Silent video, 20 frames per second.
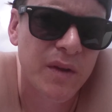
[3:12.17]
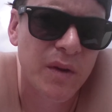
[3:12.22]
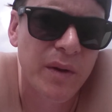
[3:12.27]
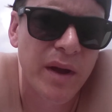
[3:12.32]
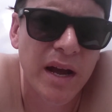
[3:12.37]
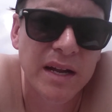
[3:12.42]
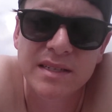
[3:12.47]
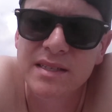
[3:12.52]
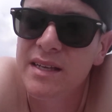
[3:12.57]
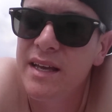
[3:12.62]

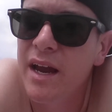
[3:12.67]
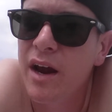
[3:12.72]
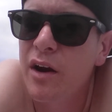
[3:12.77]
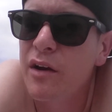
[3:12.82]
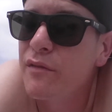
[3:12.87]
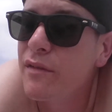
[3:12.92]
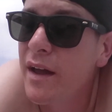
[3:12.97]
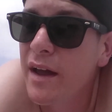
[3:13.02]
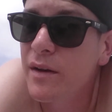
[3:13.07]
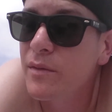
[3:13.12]
We got to
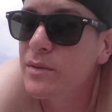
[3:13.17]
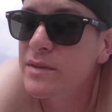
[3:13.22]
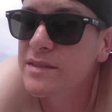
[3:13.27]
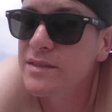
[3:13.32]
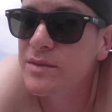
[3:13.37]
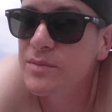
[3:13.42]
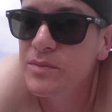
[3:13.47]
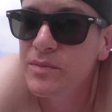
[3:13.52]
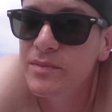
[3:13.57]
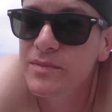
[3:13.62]
caravan with
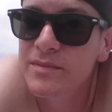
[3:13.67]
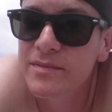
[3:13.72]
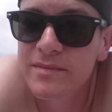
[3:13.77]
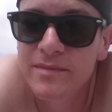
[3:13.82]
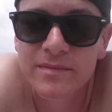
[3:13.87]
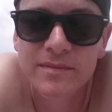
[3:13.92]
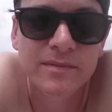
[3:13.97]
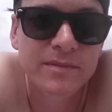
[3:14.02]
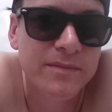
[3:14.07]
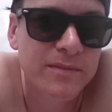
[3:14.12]
some
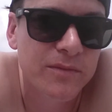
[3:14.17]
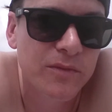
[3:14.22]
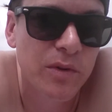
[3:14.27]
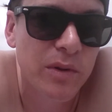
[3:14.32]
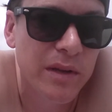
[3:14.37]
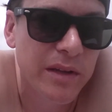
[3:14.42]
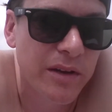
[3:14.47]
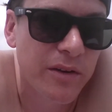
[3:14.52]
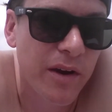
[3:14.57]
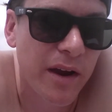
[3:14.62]

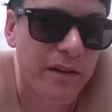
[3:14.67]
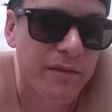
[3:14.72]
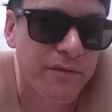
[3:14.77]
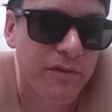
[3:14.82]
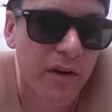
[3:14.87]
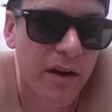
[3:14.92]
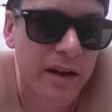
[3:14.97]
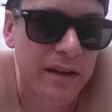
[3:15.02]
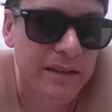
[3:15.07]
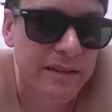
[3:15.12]
really great
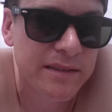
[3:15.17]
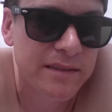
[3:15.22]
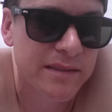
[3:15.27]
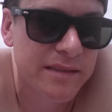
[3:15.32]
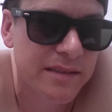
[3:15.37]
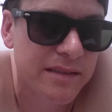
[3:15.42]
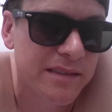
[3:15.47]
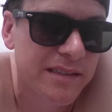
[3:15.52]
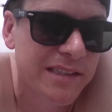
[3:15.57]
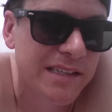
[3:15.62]

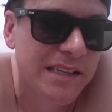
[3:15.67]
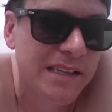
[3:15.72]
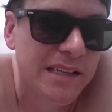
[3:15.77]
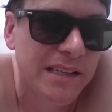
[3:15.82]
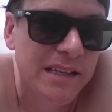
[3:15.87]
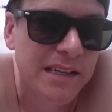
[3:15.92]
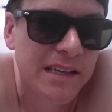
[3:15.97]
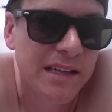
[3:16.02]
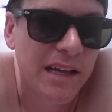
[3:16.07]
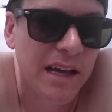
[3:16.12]
friends
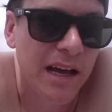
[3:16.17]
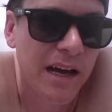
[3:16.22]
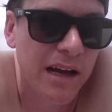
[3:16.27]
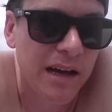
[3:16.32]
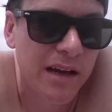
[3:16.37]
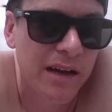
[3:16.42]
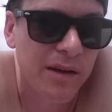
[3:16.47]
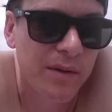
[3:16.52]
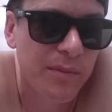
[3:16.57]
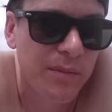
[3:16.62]

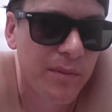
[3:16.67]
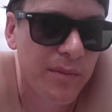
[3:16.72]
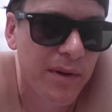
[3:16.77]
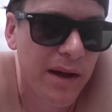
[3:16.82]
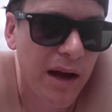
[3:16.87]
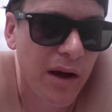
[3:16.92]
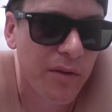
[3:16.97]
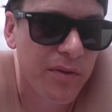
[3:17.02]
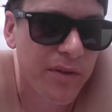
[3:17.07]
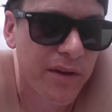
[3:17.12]

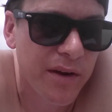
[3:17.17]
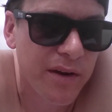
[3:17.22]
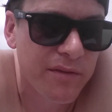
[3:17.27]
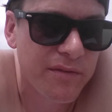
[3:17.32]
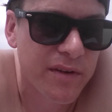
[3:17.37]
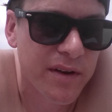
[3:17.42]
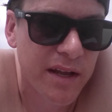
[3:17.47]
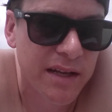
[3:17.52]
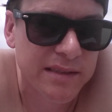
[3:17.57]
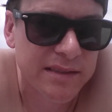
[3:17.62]
out there,
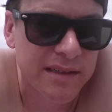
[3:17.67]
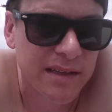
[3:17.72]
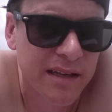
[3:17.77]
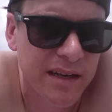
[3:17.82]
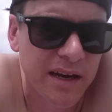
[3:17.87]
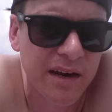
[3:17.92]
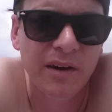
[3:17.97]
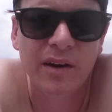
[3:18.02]
Vanessa,